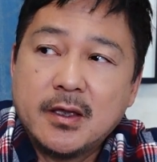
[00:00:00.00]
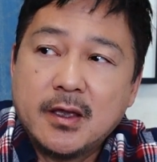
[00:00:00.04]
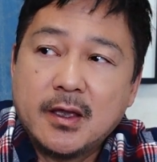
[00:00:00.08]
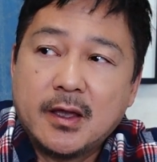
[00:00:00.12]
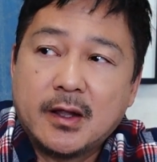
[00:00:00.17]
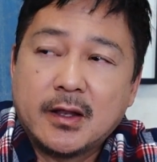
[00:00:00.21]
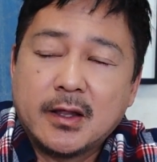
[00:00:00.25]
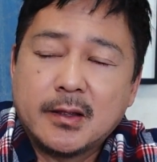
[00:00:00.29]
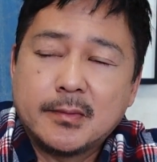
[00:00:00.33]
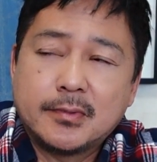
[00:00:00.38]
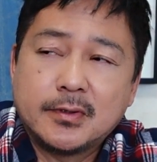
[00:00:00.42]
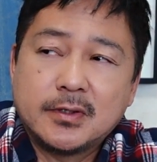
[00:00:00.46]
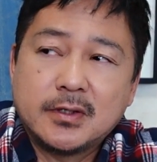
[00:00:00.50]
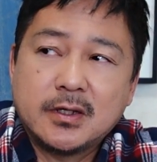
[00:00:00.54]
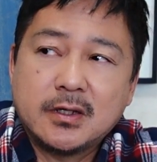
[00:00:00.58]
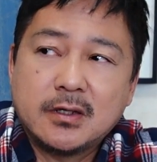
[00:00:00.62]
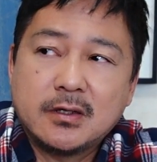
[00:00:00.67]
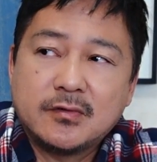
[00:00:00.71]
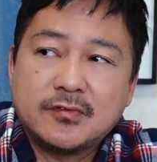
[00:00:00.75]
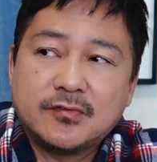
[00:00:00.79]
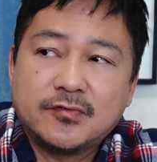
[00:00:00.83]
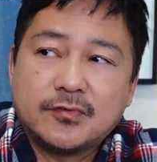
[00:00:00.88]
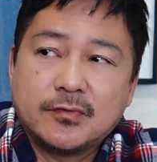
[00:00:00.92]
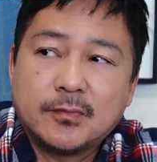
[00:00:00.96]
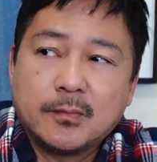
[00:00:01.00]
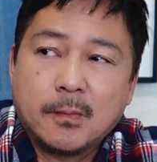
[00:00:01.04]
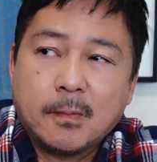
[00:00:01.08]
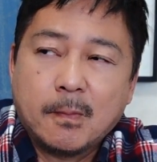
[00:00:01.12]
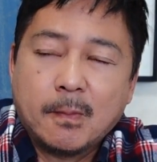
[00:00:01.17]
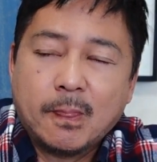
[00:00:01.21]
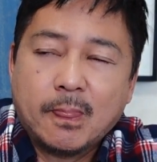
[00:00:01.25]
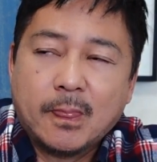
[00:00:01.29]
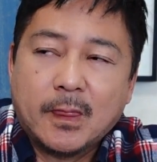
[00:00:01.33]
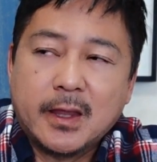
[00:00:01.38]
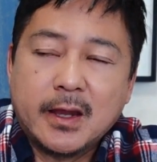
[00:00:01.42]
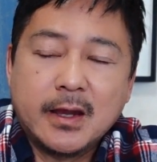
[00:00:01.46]
And I believe
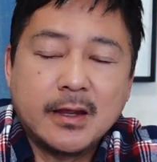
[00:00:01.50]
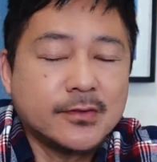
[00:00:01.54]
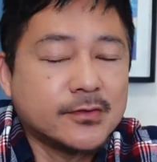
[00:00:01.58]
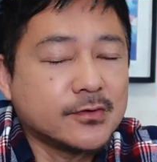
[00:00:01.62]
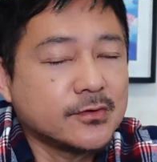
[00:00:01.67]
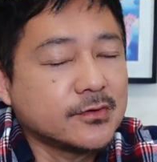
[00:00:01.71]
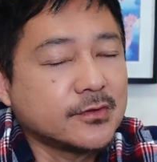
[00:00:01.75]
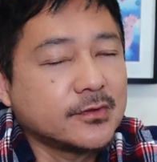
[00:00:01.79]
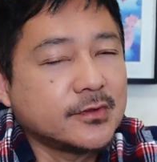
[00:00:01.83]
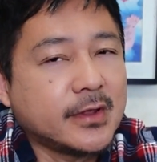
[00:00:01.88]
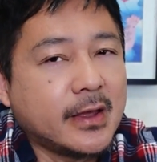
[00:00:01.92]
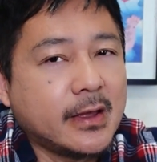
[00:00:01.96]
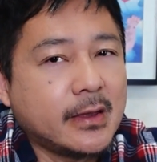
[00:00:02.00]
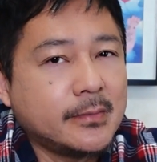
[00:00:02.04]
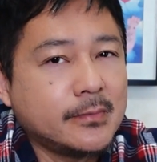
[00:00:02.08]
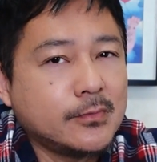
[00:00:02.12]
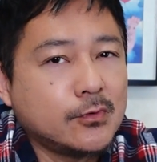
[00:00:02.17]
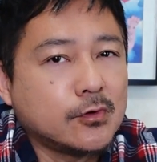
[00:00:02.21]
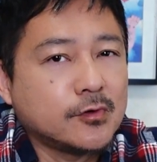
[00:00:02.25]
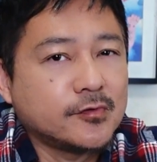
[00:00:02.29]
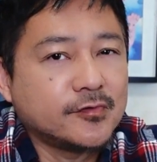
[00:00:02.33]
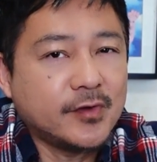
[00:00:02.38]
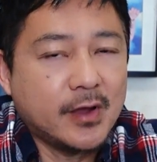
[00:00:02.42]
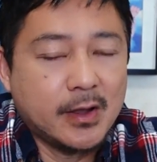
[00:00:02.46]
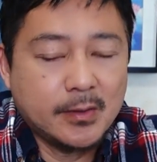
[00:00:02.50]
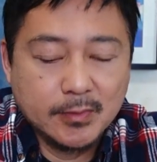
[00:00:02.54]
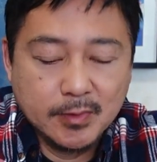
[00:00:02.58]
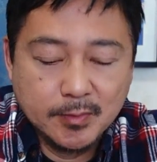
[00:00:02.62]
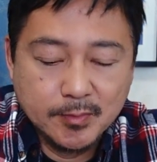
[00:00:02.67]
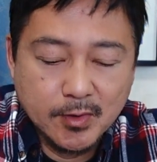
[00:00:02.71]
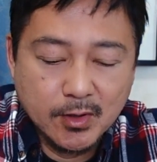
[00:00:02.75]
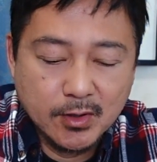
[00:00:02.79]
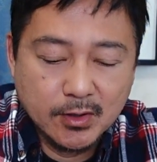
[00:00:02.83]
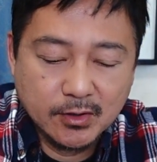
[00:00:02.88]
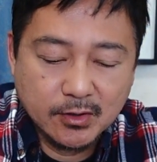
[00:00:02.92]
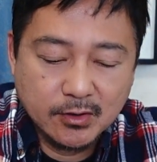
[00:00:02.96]
either them or Family
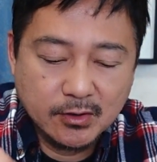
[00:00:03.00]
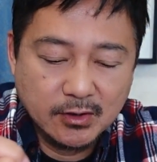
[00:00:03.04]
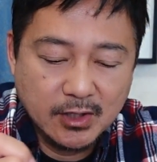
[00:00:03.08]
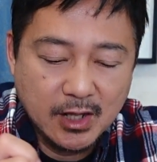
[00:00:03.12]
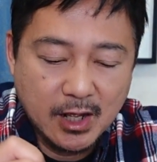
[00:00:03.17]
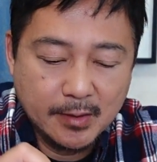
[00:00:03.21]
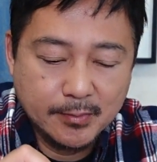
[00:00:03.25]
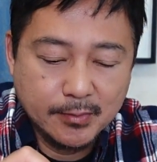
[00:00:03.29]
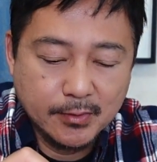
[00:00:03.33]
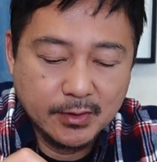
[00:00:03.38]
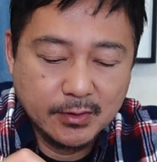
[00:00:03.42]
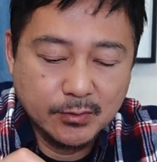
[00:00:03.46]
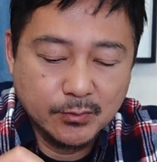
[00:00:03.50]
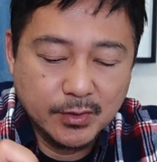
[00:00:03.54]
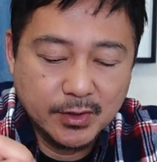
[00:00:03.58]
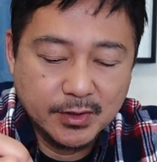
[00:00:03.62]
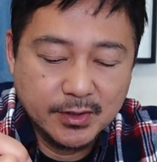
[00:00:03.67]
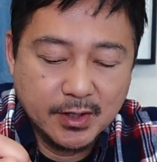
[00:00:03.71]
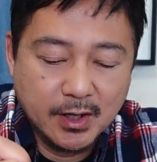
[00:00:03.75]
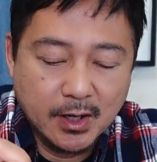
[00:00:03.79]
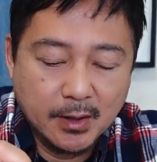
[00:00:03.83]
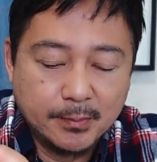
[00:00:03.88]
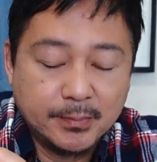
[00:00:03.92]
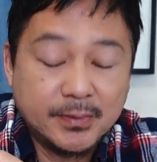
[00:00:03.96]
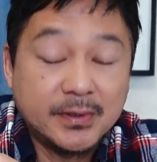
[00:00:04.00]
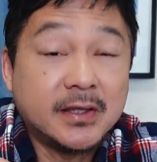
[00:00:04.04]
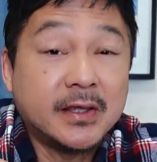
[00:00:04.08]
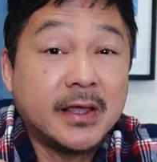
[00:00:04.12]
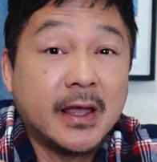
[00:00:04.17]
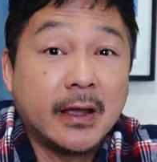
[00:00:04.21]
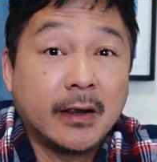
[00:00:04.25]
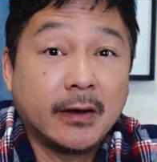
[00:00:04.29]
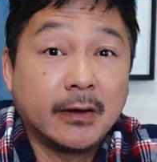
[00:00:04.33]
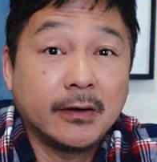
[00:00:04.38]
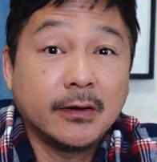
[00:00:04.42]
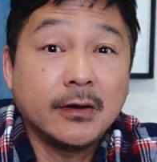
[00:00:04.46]
Mart collaborated with
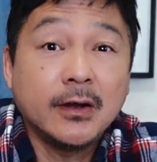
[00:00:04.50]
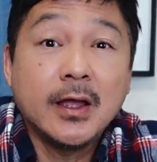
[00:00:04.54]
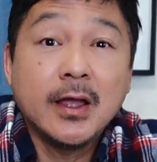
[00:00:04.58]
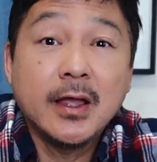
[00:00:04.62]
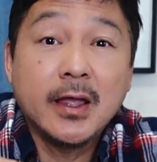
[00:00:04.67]
Pierre